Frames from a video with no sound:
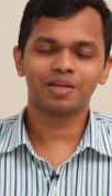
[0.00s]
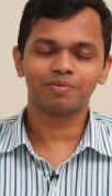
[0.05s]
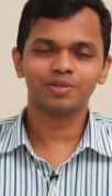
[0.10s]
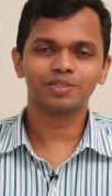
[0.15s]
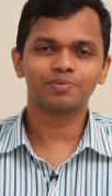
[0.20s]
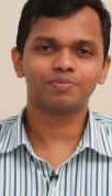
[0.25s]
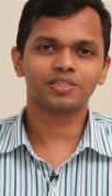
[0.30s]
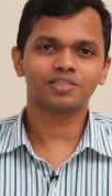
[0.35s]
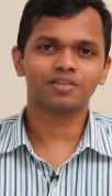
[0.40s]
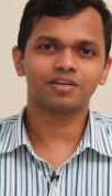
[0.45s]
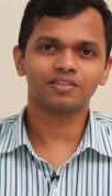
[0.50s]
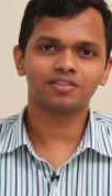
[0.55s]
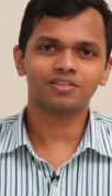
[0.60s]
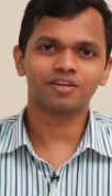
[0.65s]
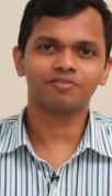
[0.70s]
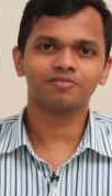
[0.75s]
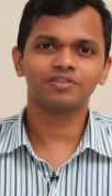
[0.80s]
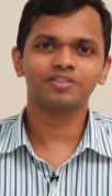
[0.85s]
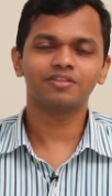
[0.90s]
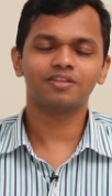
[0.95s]
name is Prasad
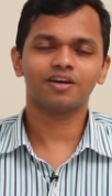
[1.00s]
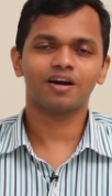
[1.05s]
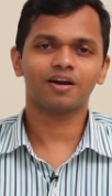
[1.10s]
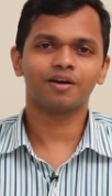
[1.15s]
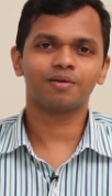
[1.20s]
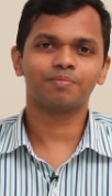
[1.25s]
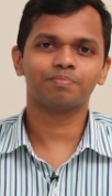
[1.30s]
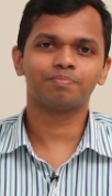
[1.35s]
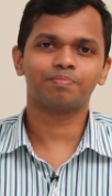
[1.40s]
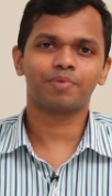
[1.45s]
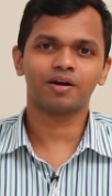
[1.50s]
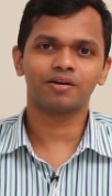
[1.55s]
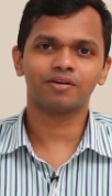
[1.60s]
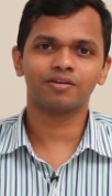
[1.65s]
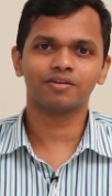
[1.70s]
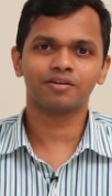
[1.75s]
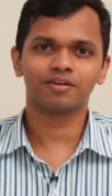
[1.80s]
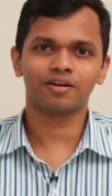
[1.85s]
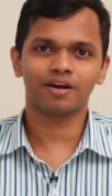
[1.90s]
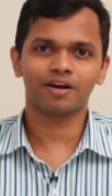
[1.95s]
Sawant. I am
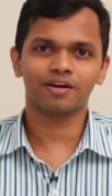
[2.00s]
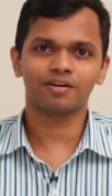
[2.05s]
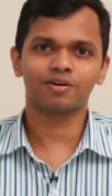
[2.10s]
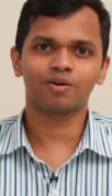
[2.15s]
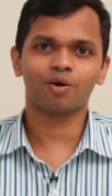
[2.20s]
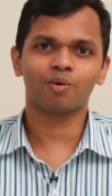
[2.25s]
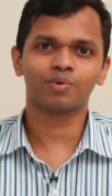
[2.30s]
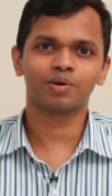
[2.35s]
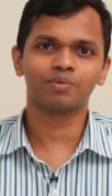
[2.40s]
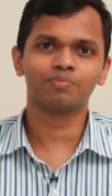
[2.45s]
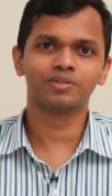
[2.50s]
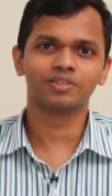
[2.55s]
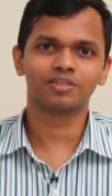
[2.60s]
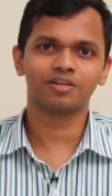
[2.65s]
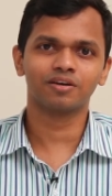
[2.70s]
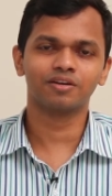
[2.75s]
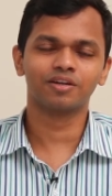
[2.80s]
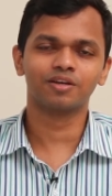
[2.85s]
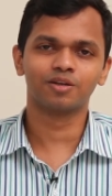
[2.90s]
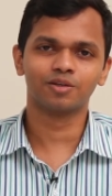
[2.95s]
partner at Optimist
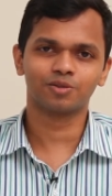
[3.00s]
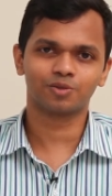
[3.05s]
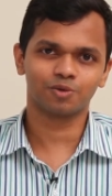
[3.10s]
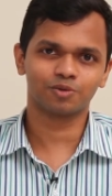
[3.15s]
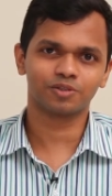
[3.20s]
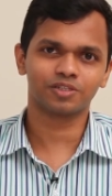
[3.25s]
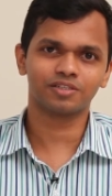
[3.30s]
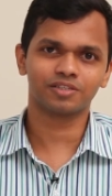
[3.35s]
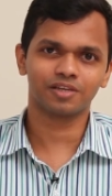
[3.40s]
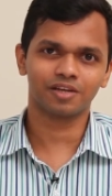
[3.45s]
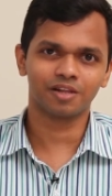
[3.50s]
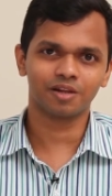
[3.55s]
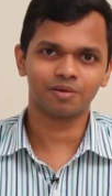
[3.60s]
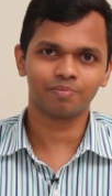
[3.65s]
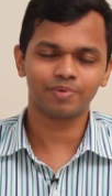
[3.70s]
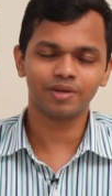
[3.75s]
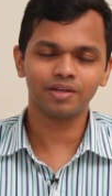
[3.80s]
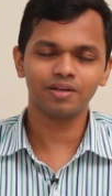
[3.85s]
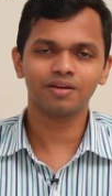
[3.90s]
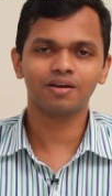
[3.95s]
Learning Resources
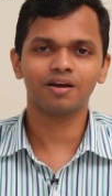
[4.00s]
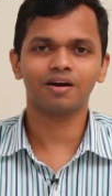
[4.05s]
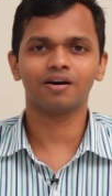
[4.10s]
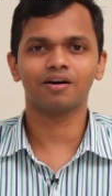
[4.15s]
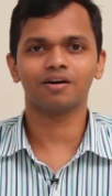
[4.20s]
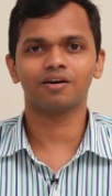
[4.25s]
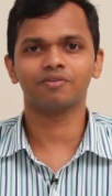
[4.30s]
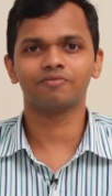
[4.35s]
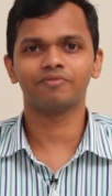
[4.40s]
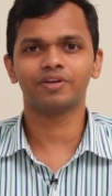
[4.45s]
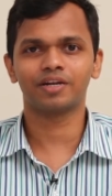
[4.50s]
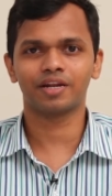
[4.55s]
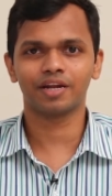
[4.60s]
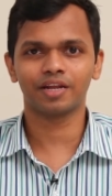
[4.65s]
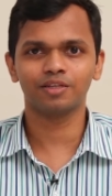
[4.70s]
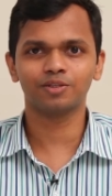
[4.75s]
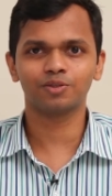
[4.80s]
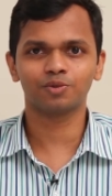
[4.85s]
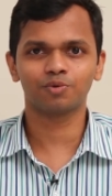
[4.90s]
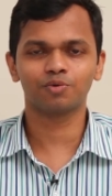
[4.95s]
LLP. Uh, we
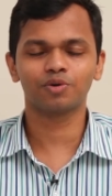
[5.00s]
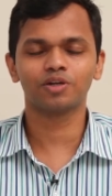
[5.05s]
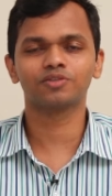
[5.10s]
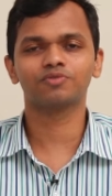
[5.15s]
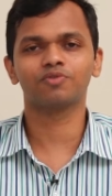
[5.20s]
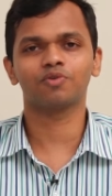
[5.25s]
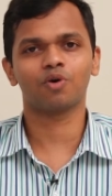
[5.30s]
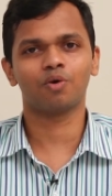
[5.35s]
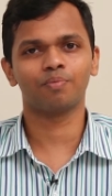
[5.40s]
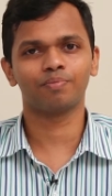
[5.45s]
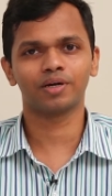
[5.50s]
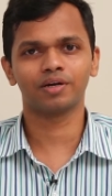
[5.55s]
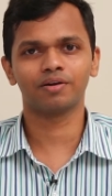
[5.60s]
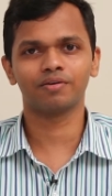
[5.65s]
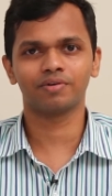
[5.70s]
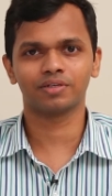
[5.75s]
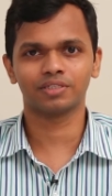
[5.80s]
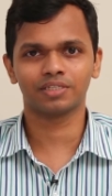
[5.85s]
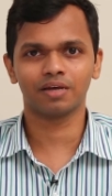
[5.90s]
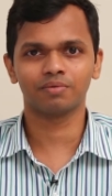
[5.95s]
train students for
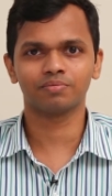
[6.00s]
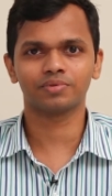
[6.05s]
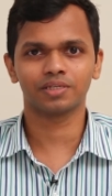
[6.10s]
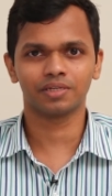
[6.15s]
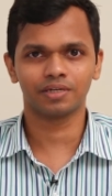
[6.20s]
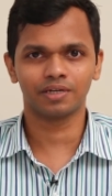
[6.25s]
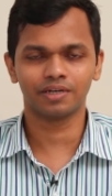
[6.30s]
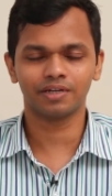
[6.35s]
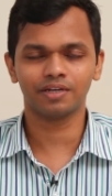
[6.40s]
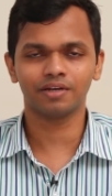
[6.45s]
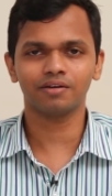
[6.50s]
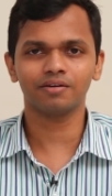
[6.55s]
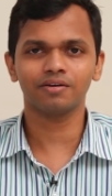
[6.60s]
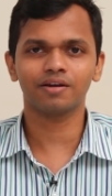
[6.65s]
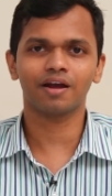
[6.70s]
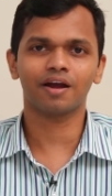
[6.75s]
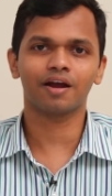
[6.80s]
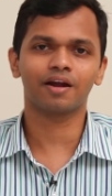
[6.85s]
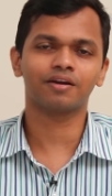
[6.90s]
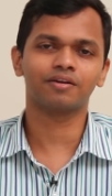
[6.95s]
competitive exams in India
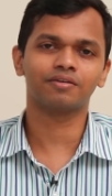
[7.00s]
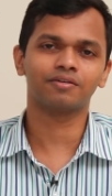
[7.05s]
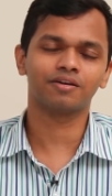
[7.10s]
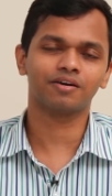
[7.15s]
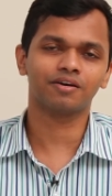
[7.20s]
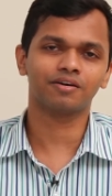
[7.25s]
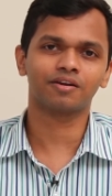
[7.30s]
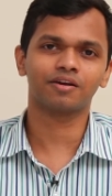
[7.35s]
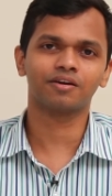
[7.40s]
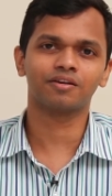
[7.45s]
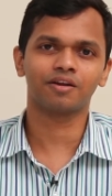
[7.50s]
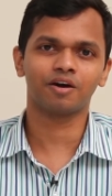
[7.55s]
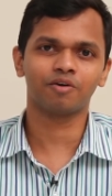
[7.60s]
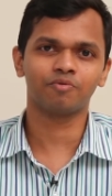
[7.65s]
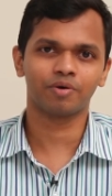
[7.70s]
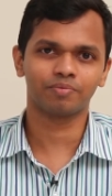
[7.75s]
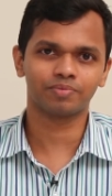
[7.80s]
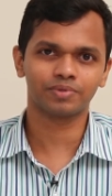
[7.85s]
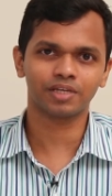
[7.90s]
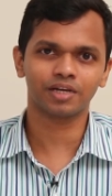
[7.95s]
and run a
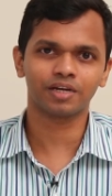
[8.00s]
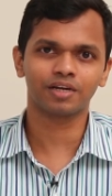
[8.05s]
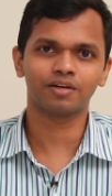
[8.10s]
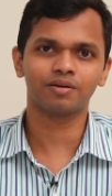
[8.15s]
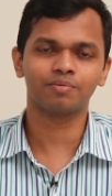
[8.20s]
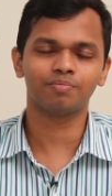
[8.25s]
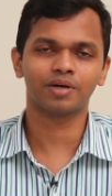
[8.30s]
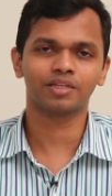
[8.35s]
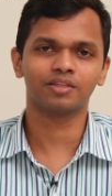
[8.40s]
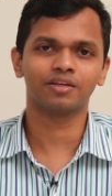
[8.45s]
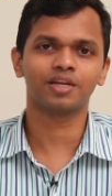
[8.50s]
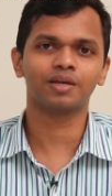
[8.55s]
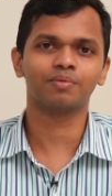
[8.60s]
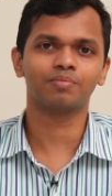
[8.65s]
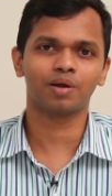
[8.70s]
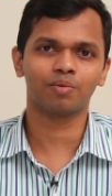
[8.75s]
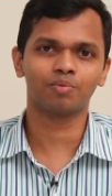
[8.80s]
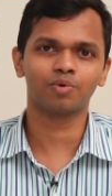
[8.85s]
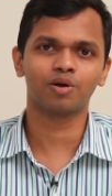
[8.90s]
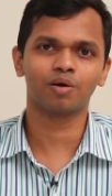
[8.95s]
website by the
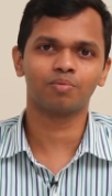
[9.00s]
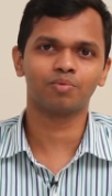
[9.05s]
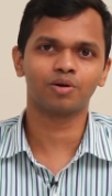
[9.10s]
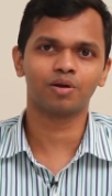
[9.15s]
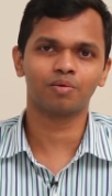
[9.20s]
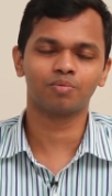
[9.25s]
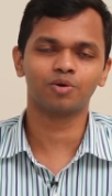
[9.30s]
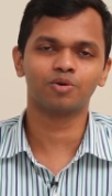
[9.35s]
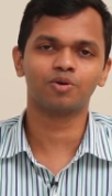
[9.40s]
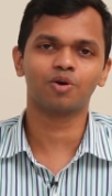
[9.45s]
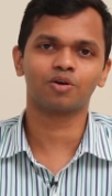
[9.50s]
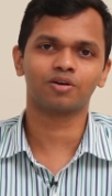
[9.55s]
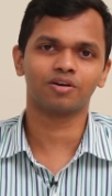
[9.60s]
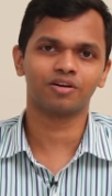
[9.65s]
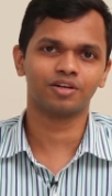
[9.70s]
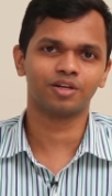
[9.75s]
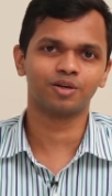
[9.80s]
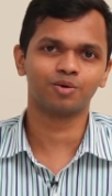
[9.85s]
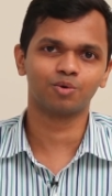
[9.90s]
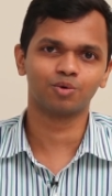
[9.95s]
name
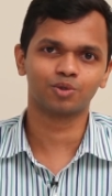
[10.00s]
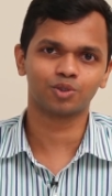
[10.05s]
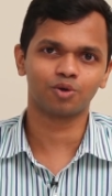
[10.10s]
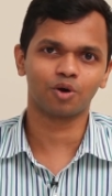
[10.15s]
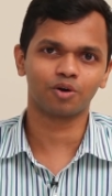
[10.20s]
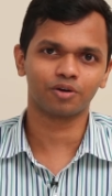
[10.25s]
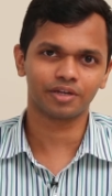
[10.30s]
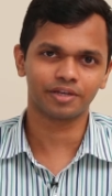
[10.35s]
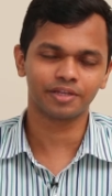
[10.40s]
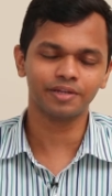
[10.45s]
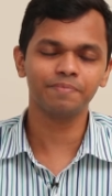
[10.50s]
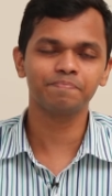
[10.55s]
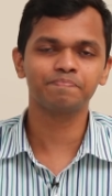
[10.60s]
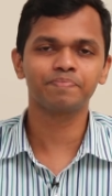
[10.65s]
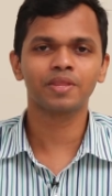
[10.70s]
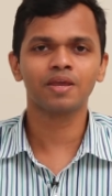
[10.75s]
www.learningroots.in.